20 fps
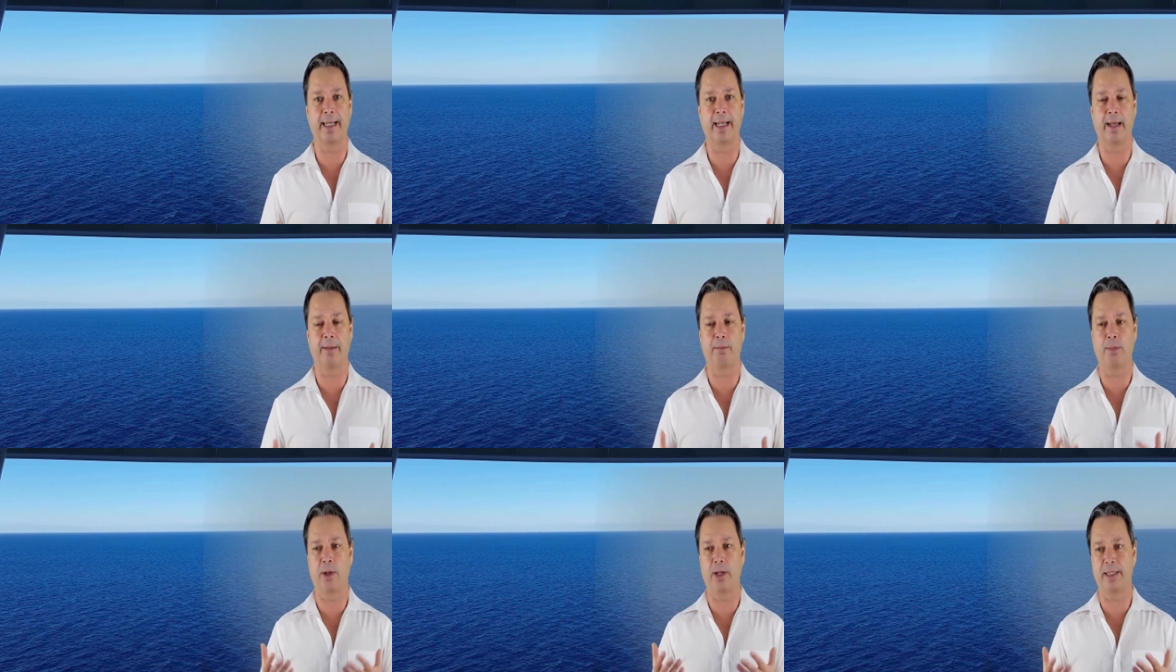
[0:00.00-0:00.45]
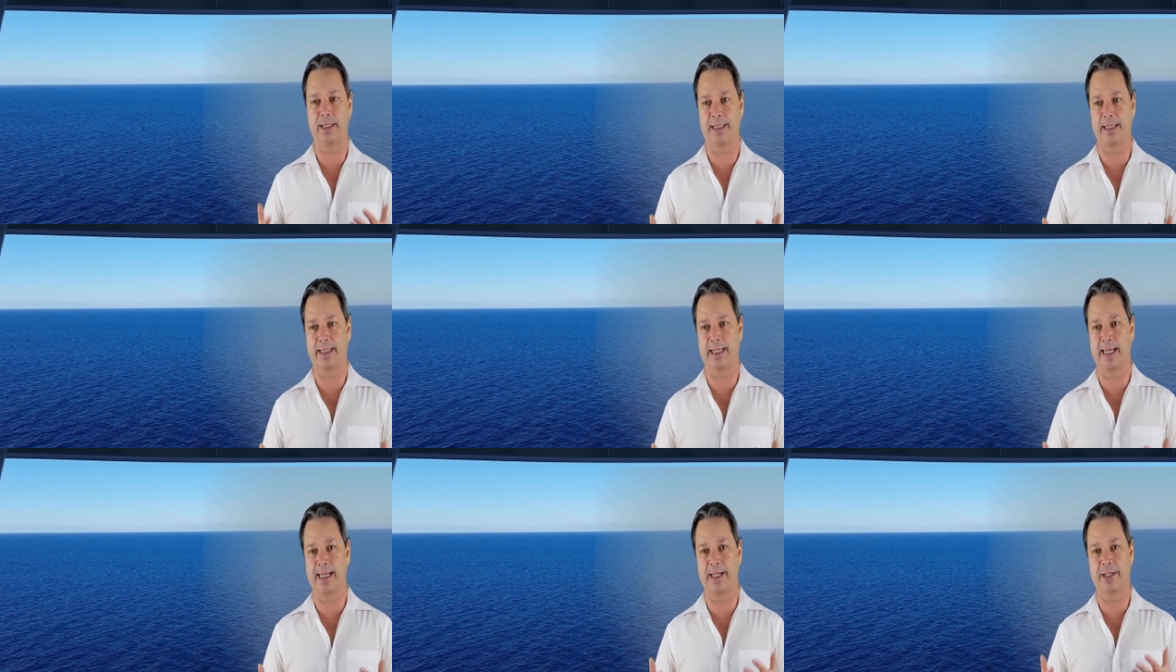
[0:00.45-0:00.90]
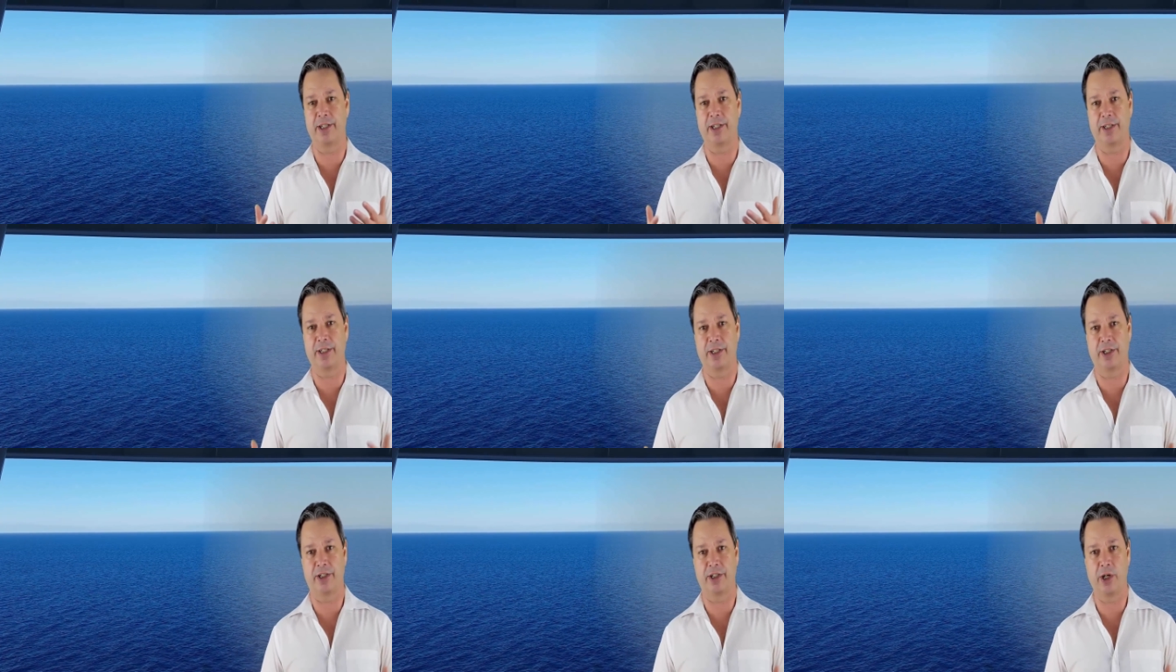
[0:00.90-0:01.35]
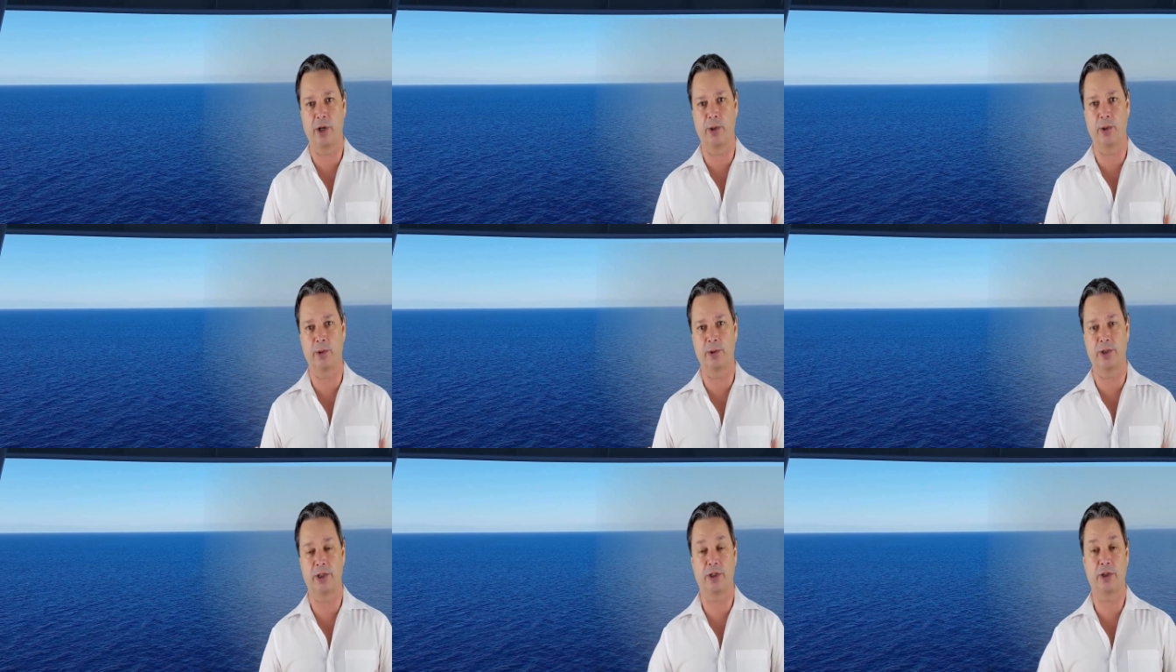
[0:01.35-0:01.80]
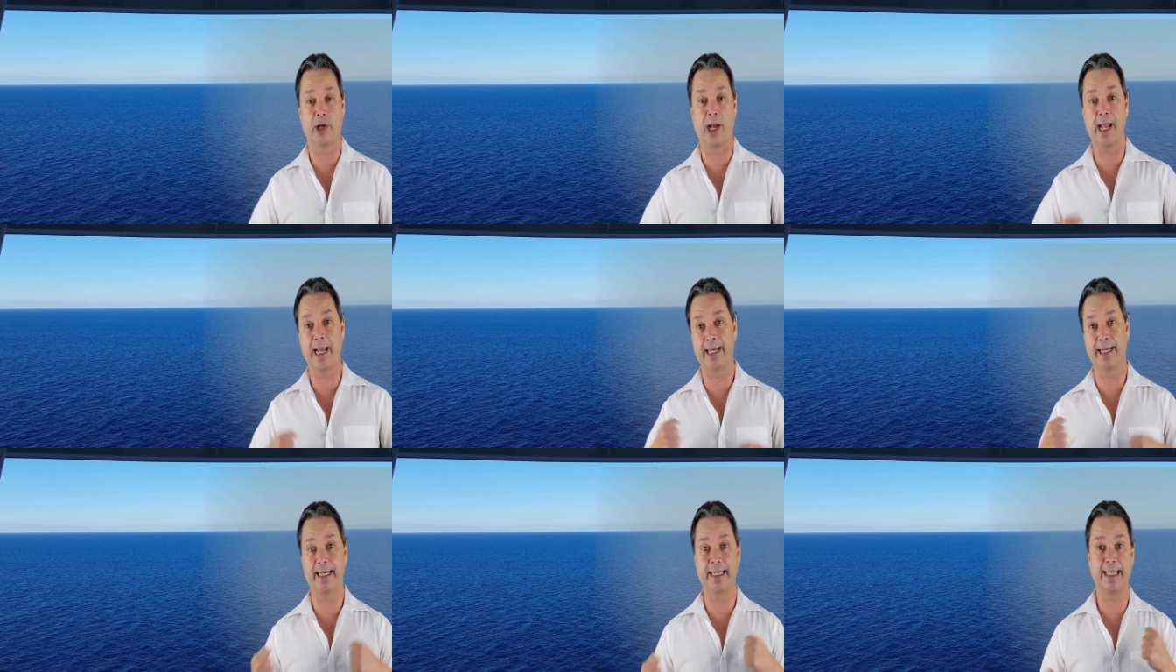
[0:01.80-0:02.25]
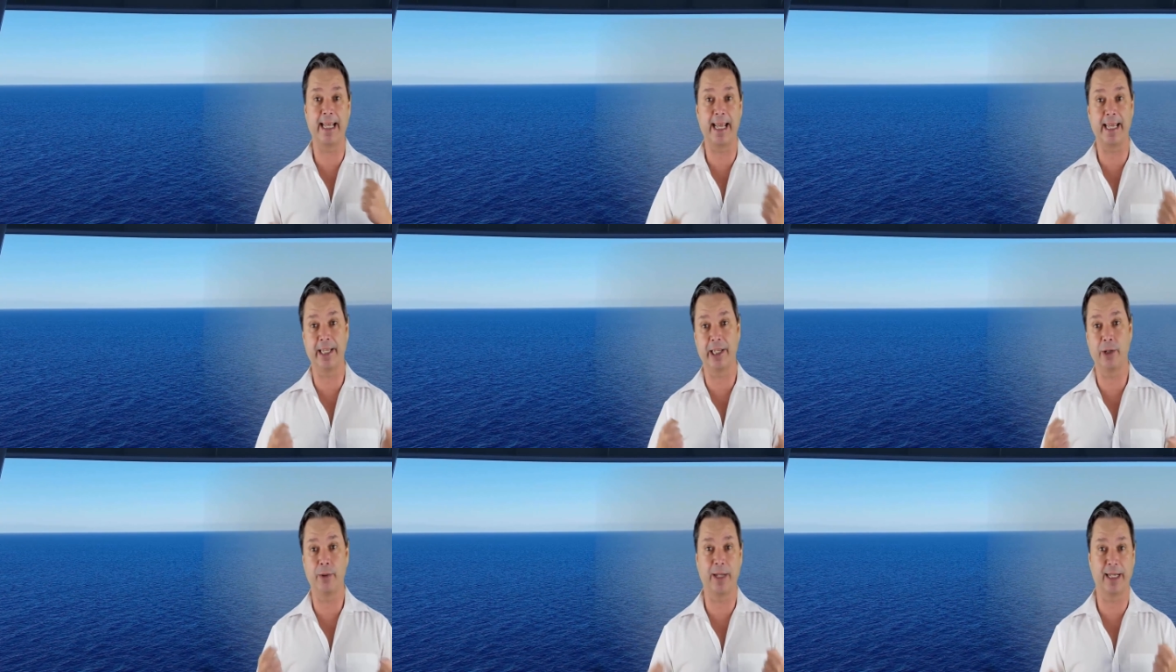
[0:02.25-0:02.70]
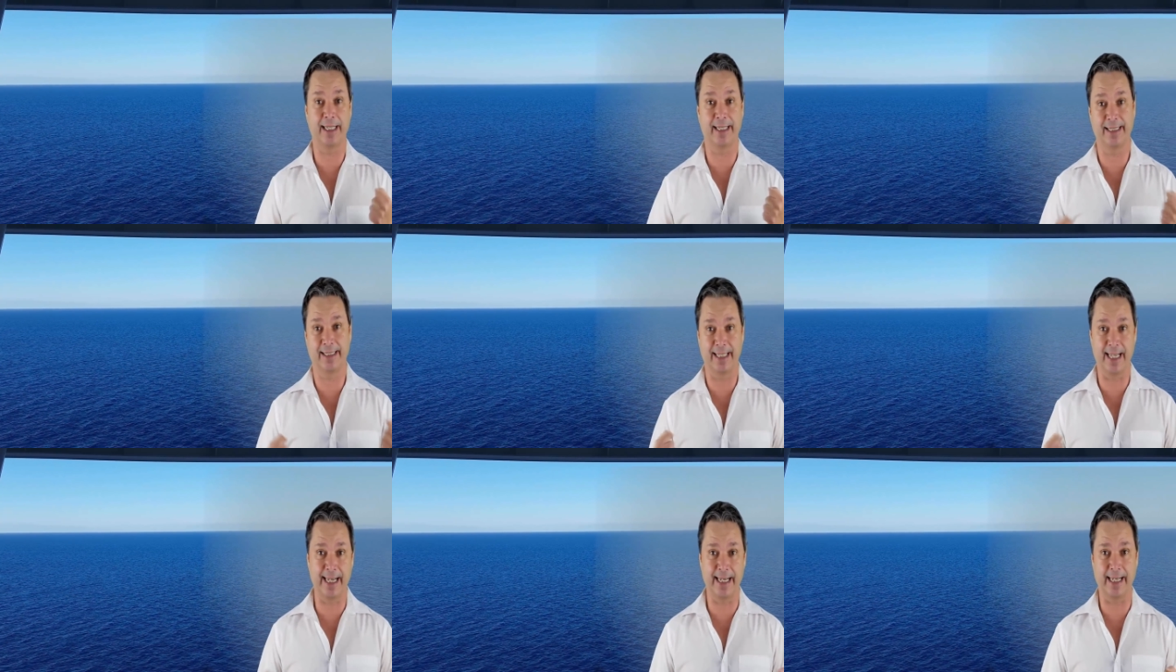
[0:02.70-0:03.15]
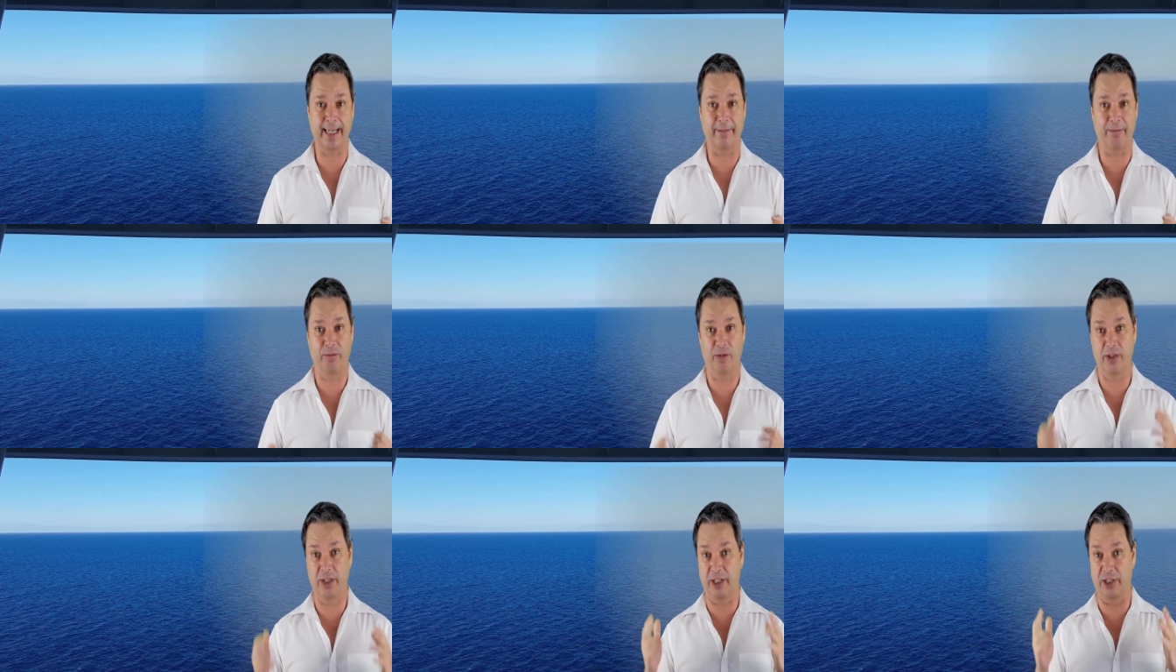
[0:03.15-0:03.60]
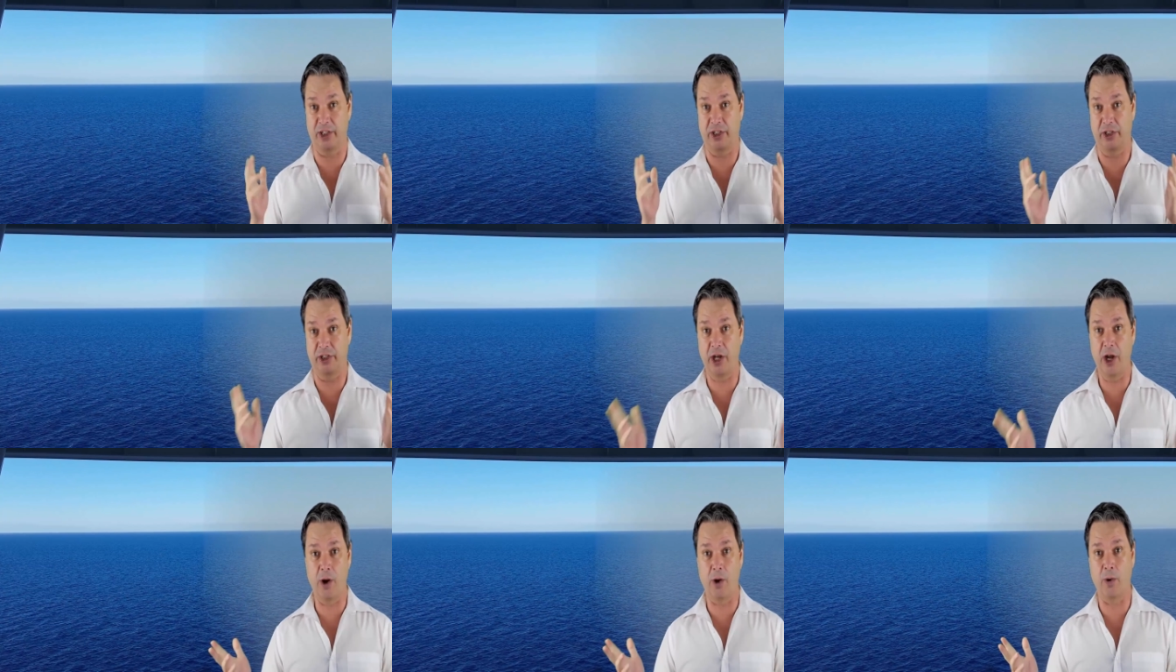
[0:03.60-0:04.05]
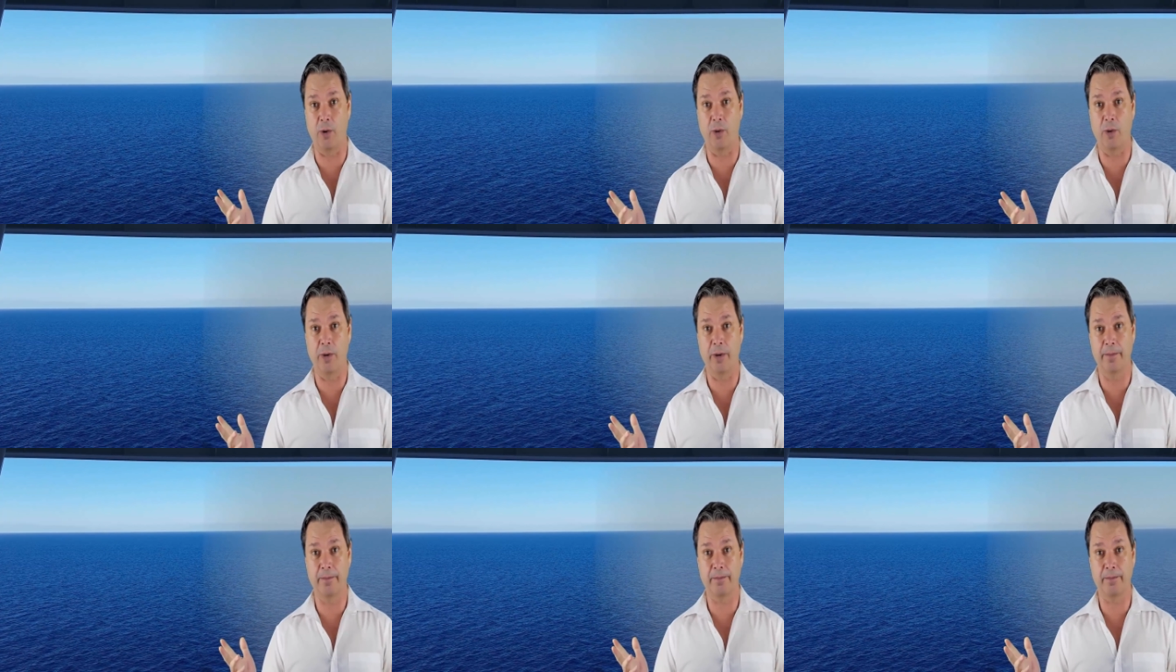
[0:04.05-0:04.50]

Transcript: up on stage in the shows trying to get you excited for the show,